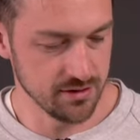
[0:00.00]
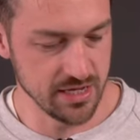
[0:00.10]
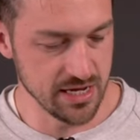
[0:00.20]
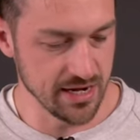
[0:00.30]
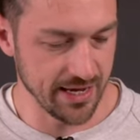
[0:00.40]

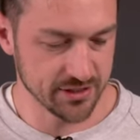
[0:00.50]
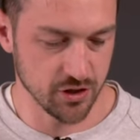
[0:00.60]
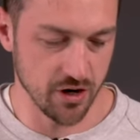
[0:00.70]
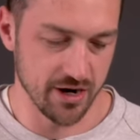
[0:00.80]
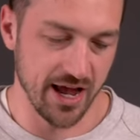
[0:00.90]
The next
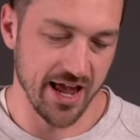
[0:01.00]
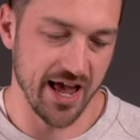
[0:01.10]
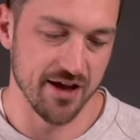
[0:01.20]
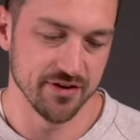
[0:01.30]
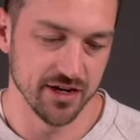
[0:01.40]
card I
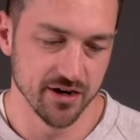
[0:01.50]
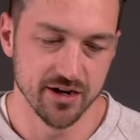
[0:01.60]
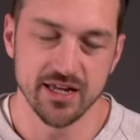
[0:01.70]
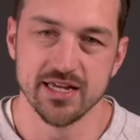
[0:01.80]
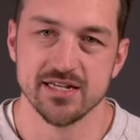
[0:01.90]
have
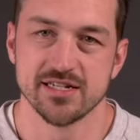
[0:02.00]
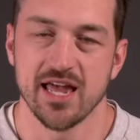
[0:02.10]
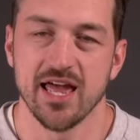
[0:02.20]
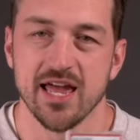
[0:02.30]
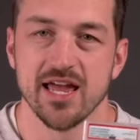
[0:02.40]
here is
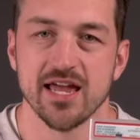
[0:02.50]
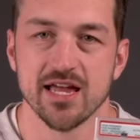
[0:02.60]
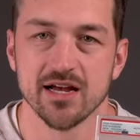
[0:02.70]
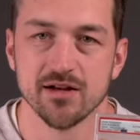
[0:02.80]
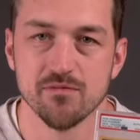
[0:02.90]

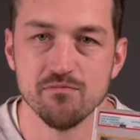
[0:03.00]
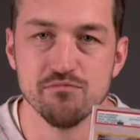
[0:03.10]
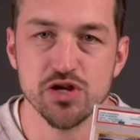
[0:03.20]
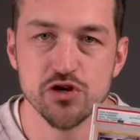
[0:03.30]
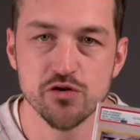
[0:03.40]
a
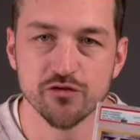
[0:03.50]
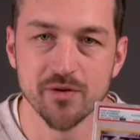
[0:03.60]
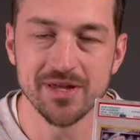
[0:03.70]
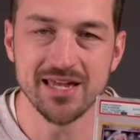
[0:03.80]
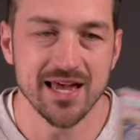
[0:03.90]
Mew
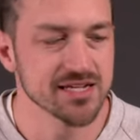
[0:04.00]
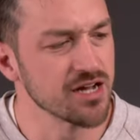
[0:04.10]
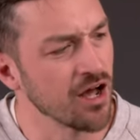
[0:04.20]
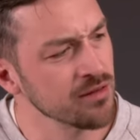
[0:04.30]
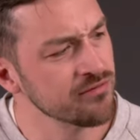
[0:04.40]
from EX
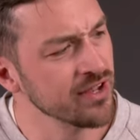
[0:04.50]
Hollow